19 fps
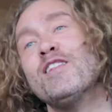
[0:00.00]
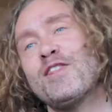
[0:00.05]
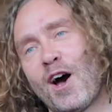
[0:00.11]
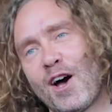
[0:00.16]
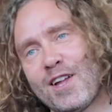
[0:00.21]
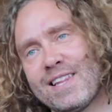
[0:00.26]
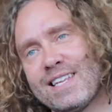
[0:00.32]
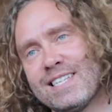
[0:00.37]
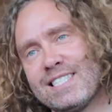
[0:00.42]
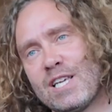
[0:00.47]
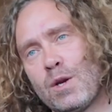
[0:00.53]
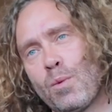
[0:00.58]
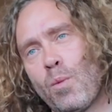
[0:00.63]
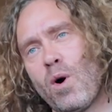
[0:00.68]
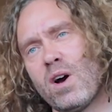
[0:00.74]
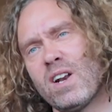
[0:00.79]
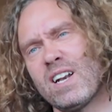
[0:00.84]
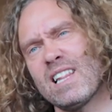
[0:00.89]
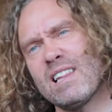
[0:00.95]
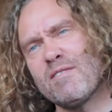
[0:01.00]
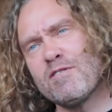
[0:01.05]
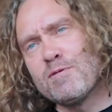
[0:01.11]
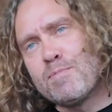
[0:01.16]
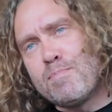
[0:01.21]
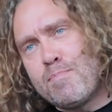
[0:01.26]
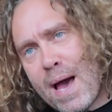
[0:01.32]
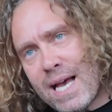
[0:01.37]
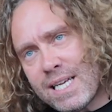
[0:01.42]
The Huddly C1 delivers
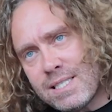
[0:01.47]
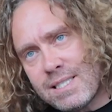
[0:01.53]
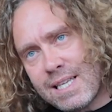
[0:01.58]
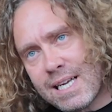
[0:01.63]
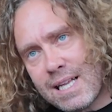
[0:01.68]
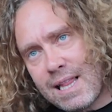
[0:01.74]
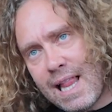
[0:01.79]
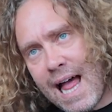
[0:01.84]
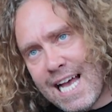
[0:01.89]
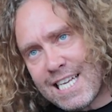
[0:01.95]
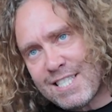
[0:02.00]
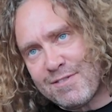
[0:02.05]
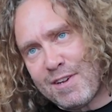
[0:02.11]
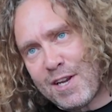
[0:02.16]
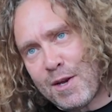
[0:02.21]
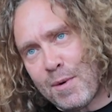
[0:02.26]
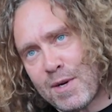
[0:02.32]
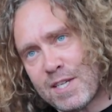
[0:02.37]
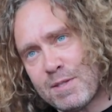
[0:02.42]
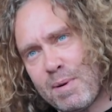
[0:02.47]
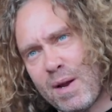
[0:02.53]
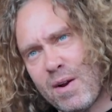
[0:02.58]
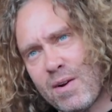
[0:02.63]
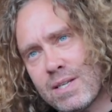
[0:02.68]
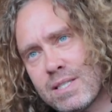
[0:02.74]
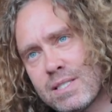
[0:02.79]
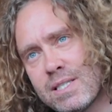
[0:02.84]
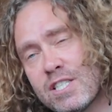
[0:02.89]
best-in-class video
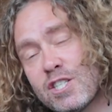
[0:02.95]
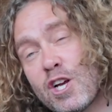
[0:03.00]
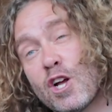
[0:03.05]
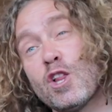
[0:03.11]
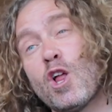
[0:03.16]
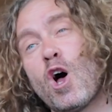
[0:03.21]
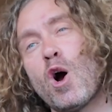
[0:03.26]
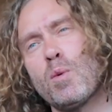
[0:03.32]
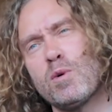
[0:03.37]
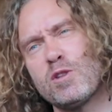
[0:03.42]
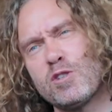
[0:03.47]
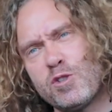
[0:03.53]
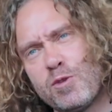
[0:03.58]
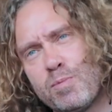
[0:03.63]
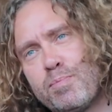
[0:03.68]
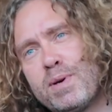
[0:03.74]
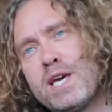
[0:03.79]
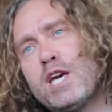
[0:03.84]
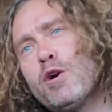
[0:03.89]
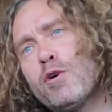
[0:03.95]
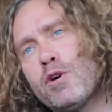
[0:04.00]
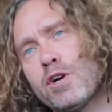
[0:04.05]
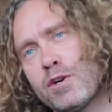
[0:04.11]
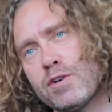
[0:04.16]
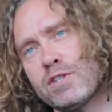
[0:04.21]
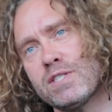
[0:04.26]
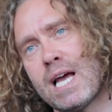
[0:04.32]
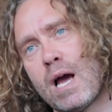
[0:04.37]
experiences along with
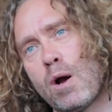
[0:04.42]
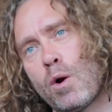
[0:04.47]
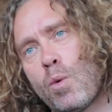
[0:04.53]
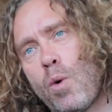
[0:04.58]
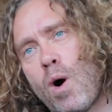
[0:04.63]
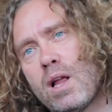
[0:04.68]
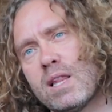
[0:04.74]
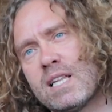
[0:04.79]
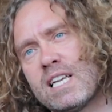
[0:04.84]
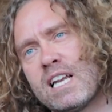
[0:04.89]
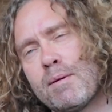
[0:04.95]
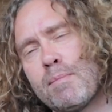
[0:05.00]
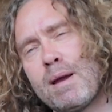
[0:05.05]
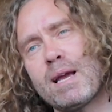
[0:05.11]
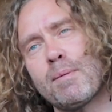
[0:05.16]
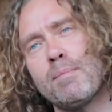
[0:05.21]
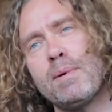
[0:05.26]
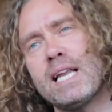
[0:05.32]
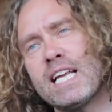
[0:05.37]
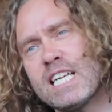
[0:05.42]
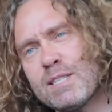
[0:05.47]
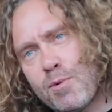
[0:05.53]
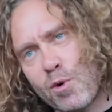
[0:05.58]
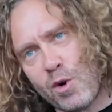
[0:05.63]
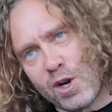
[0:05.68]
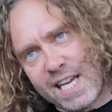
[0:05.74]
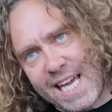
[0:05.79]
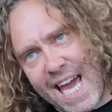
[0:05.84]
superior sound quality to make meetings
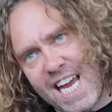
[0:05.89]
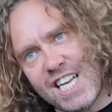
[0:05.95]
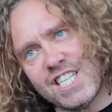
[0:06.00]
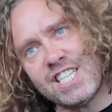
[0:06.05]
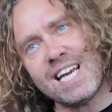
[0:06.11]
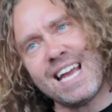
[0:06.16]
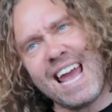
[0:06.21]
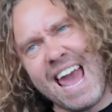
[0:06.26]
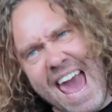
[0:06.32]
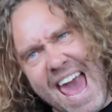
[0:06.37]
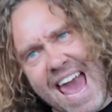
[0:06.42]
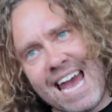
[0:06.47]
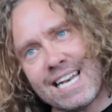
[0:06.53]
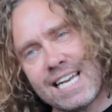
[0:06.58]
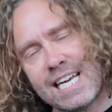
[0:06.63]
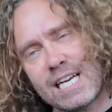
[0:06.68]
more engaging and